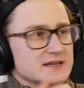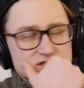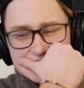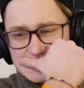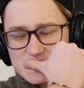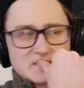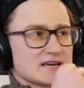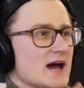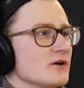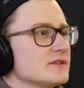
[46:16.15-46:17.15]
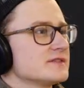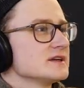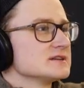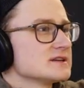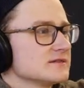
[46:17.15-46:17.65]
It's just it's how the
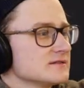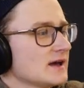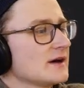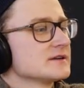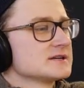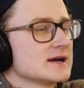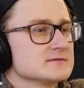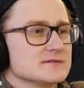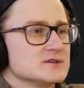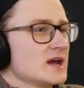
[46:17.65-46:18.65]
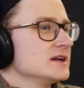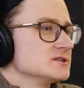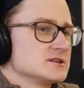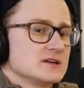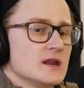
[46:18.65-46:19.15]
things how the times have
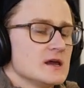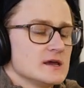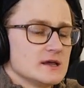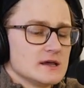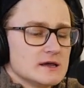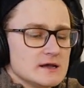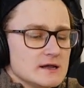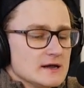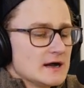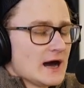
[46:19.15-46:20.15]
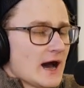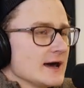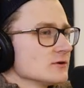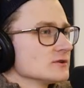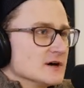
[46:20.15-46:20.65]
changed, and
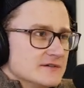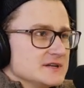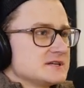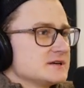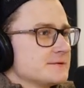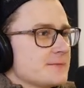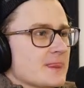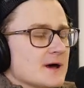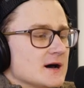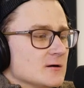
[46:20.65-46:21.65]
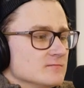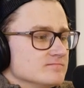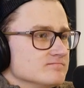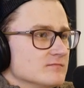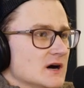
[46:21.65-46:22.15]
I don't love it. Um,
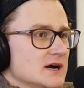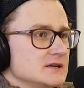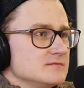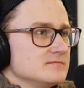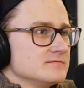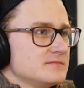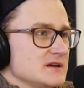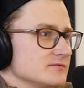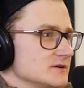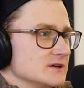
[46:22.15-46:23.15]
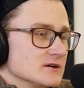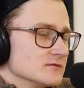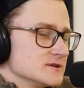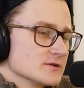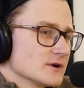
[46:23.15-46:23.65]
yeah. But people, you
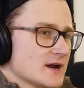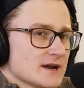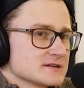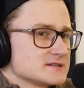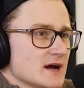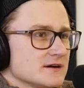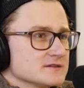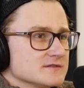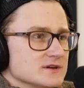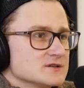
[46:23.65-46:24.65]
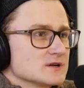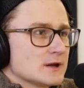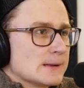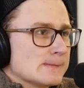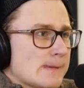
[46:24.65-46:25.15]
know, you run out of styles
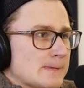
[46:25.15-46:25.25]
eventually.